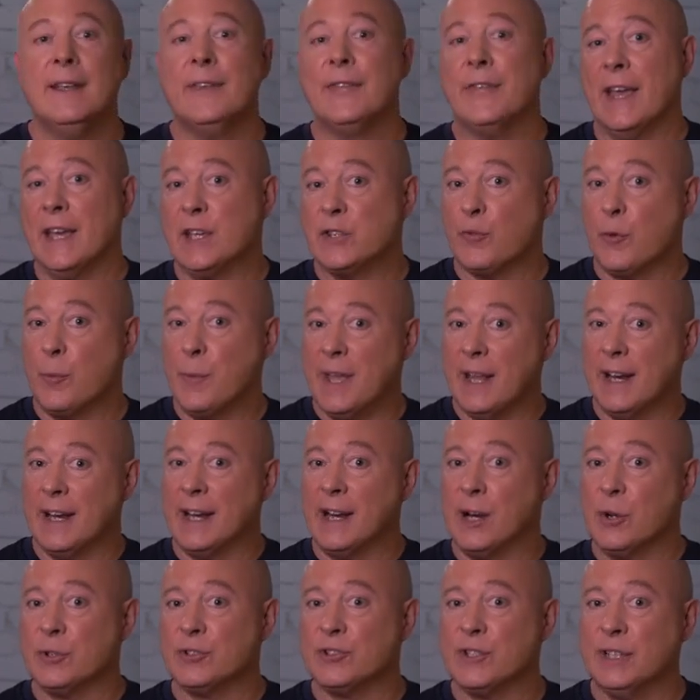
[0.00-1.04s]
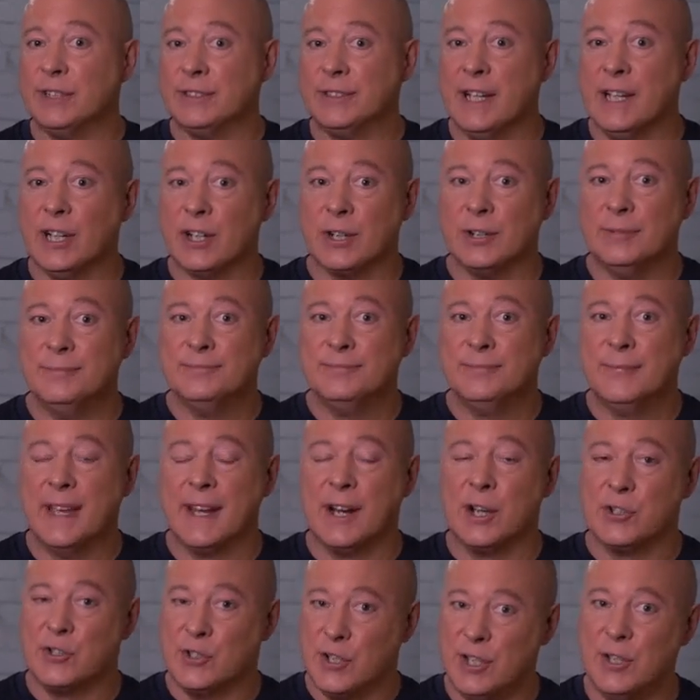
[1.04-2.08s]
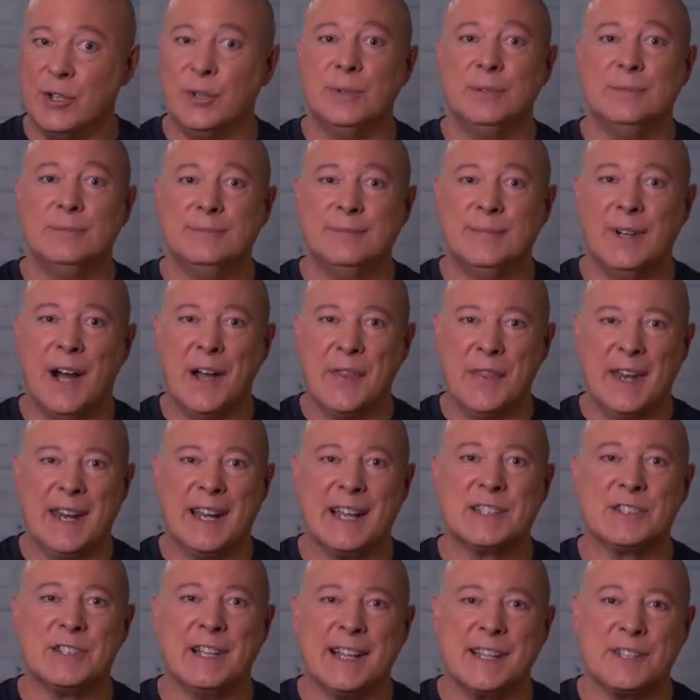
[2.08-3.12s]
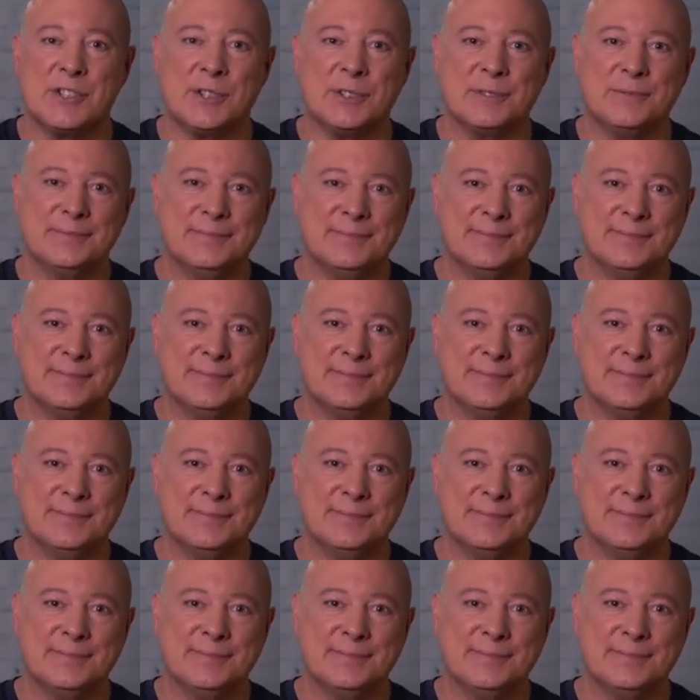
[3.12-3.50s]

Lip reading: Thanks for being an AeroSeal dealer, and I'll see you on the next lesson.